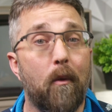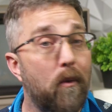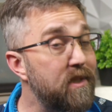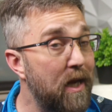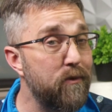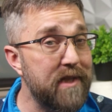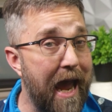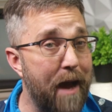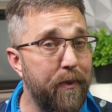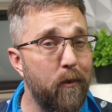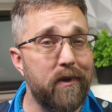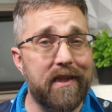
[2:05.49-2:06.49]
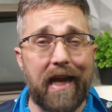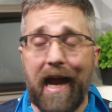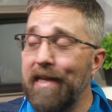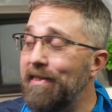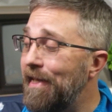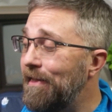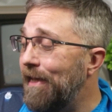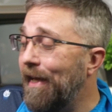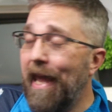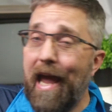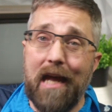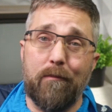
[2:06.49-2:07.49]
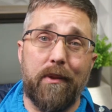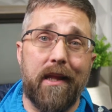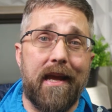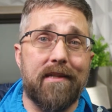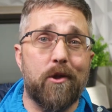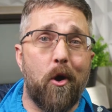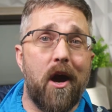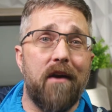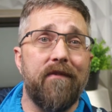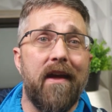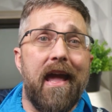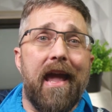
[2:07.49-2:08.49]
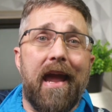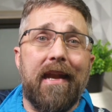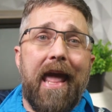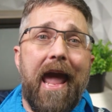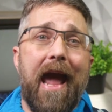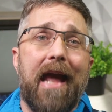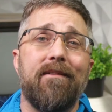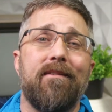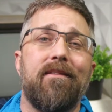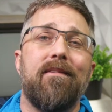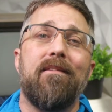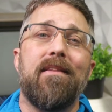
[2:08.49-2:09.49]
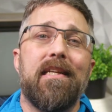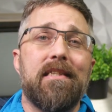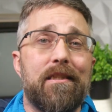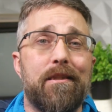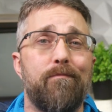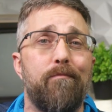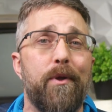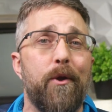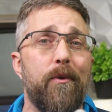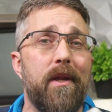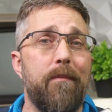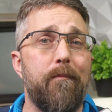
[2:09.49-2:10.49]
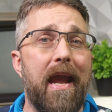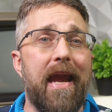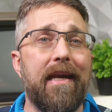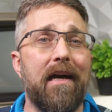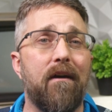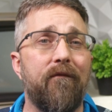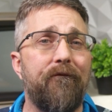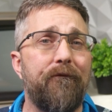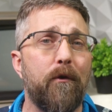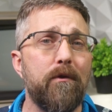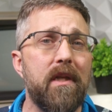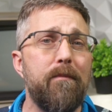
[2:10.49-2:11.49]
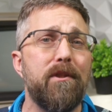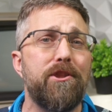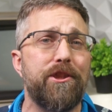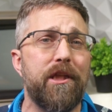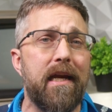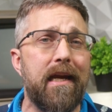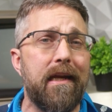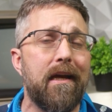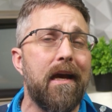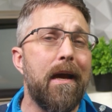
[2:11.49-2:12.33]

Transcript: Once I was happy with it, I sent the C A D plans off and had this beauty made, a fully machined,